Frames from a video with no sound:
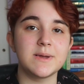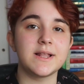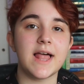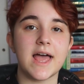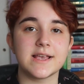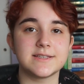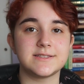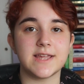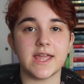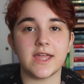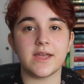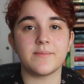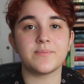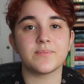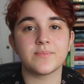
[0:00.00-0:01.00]
my last
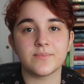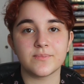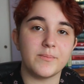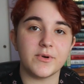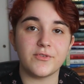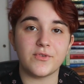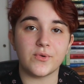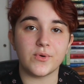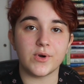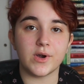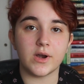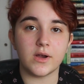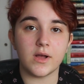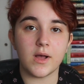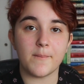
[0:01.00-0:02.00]
day
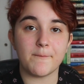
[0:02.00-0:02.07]
before